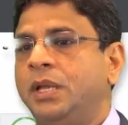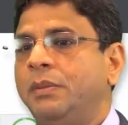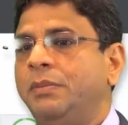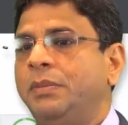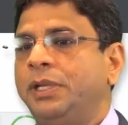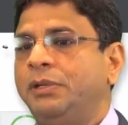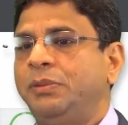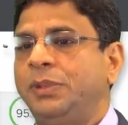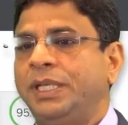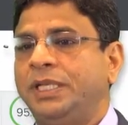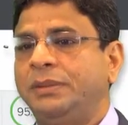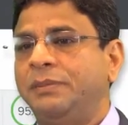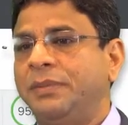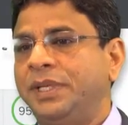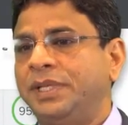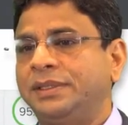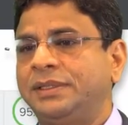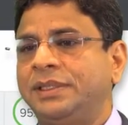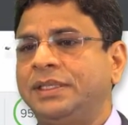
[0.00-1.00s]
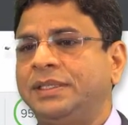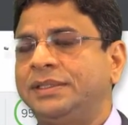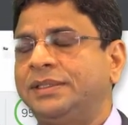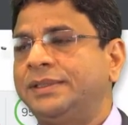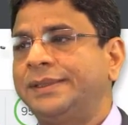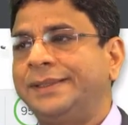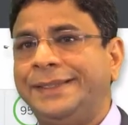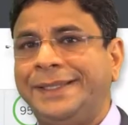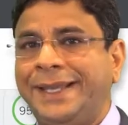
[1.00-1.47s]
between
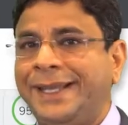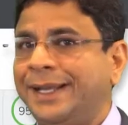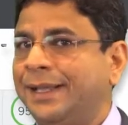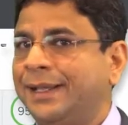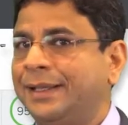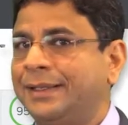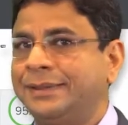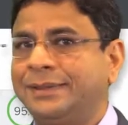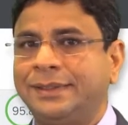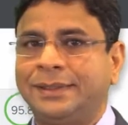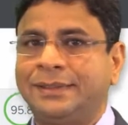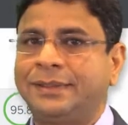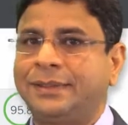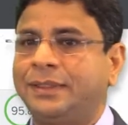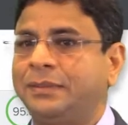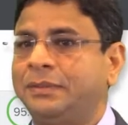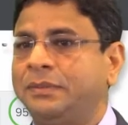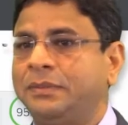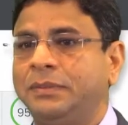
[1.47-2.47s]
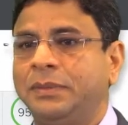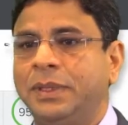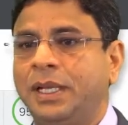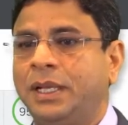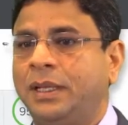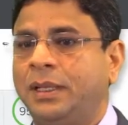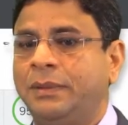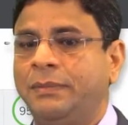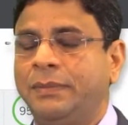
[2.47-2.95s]
business, data, system,
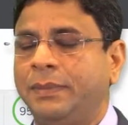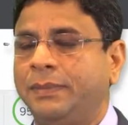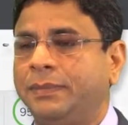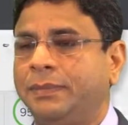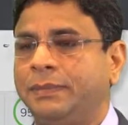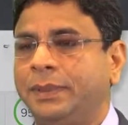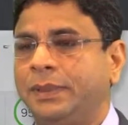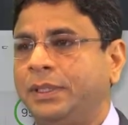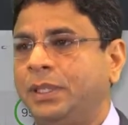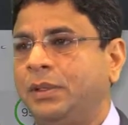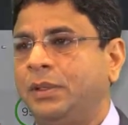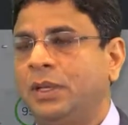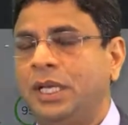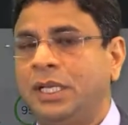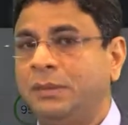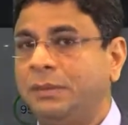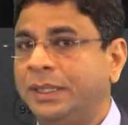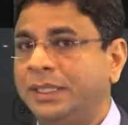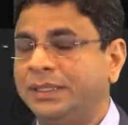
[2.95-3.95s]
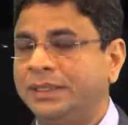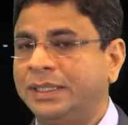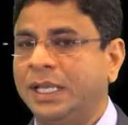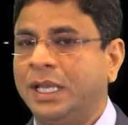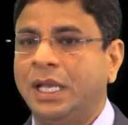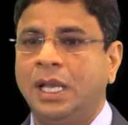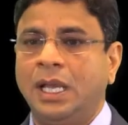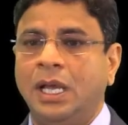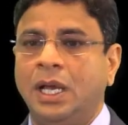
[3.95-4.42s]
elements,
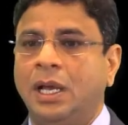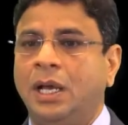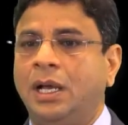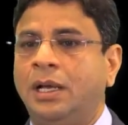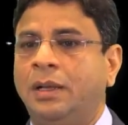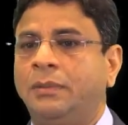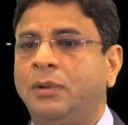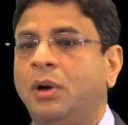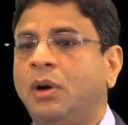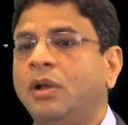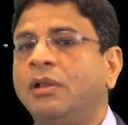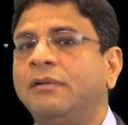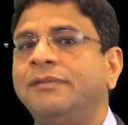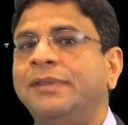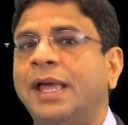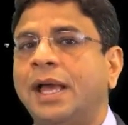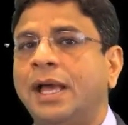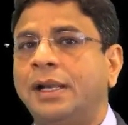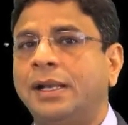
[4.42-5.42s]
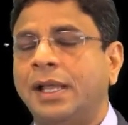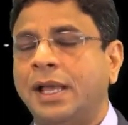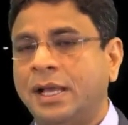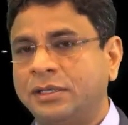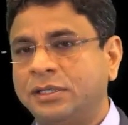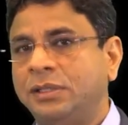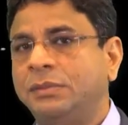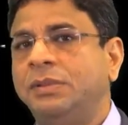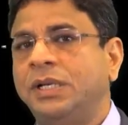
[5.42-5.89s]
all of that
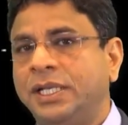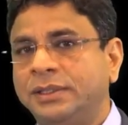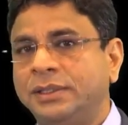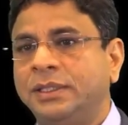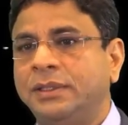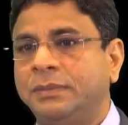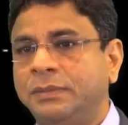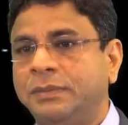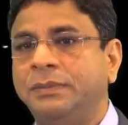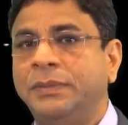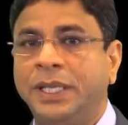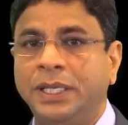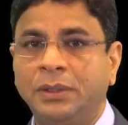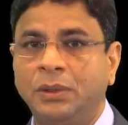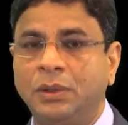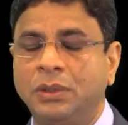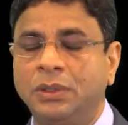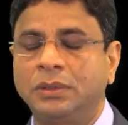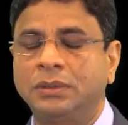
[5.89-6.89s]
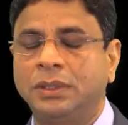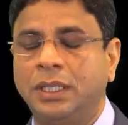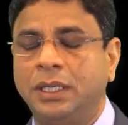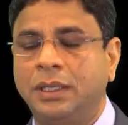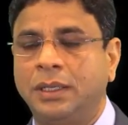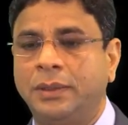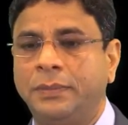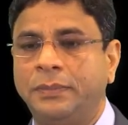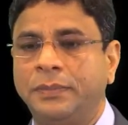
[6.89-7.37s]
actually plays a big role
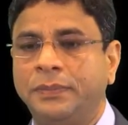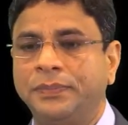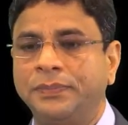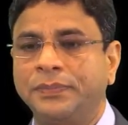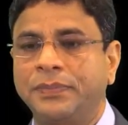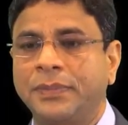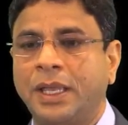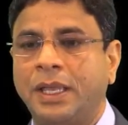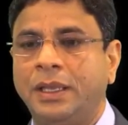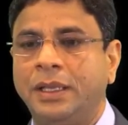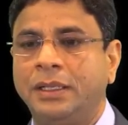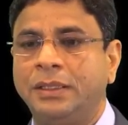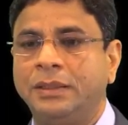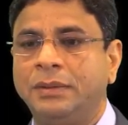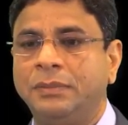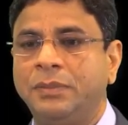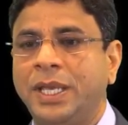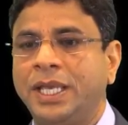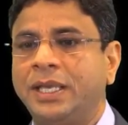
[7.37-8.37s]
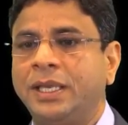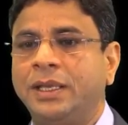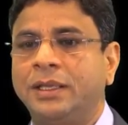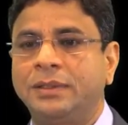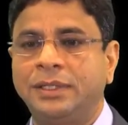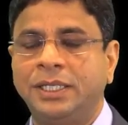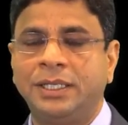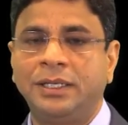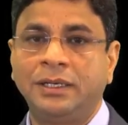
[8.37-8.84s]
in making
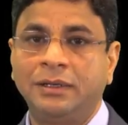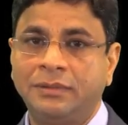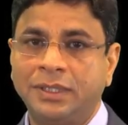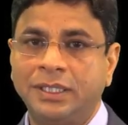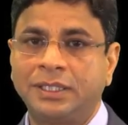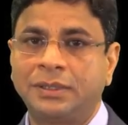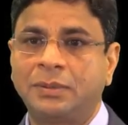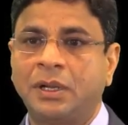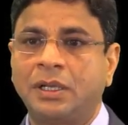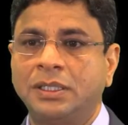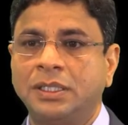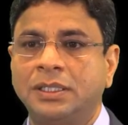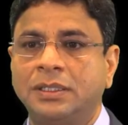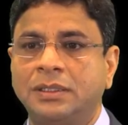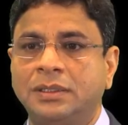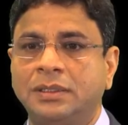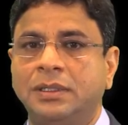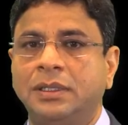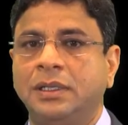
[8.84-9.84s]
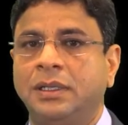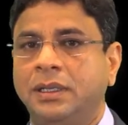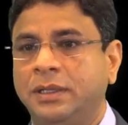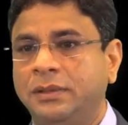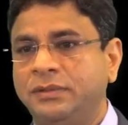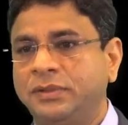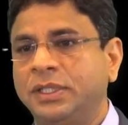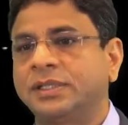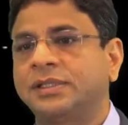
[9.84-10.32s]
a data governance project
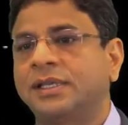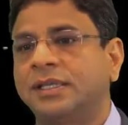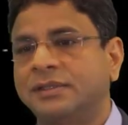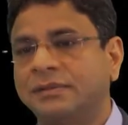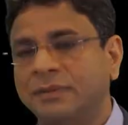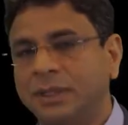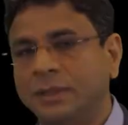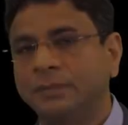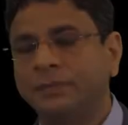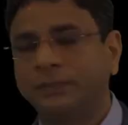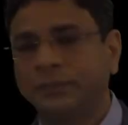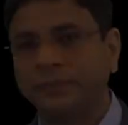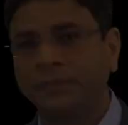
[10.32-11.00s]
successful.